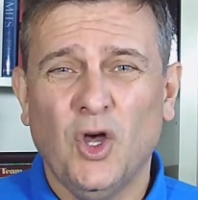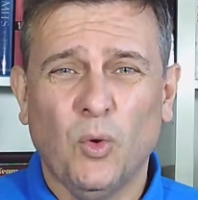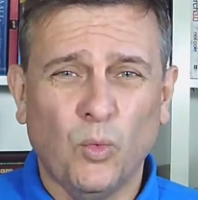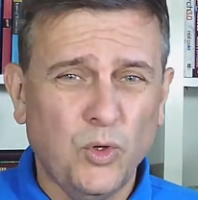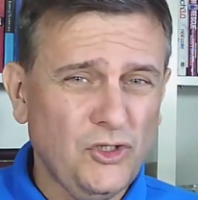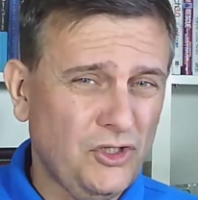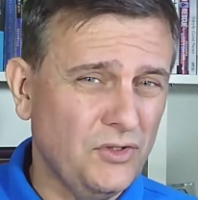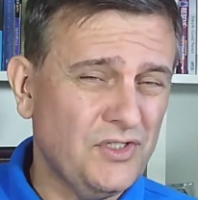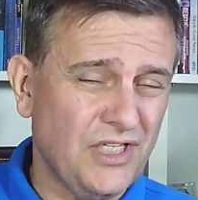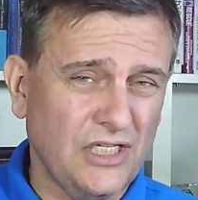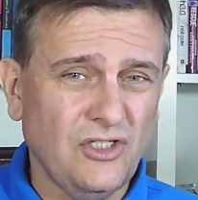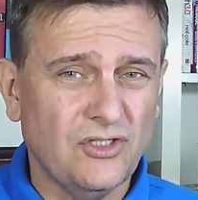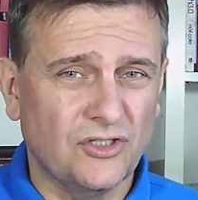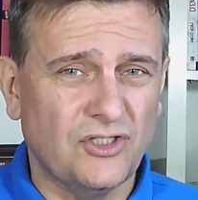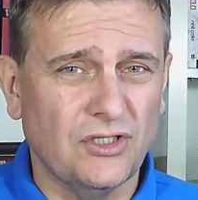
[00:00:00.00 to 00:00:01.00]
Would you
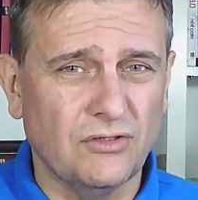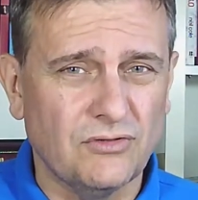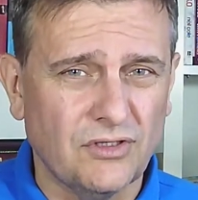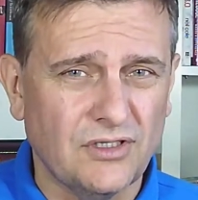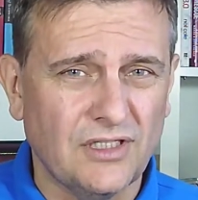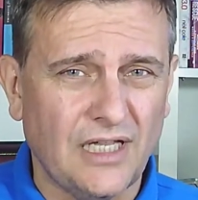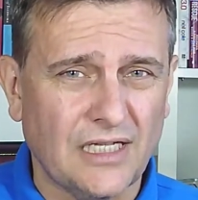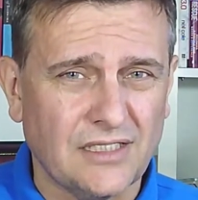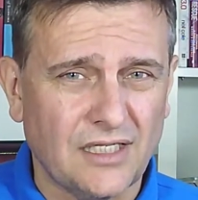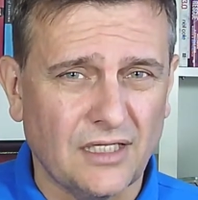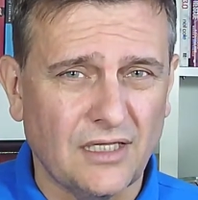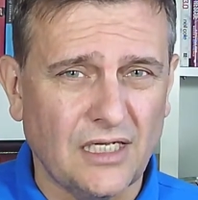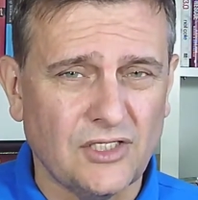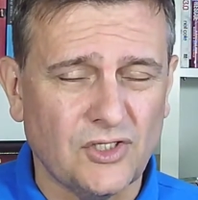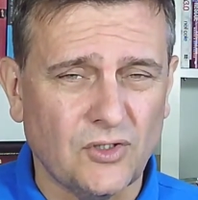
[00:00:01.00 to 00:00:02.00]
send your children to that
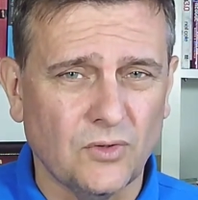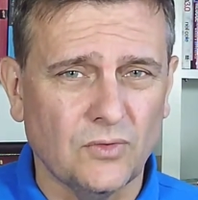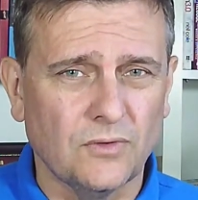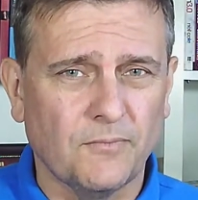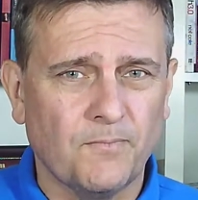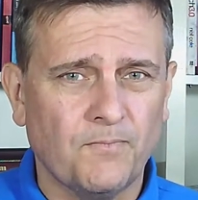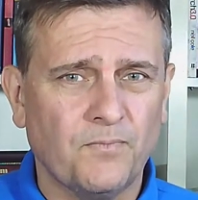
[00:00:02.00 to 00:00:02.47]
Sunday school?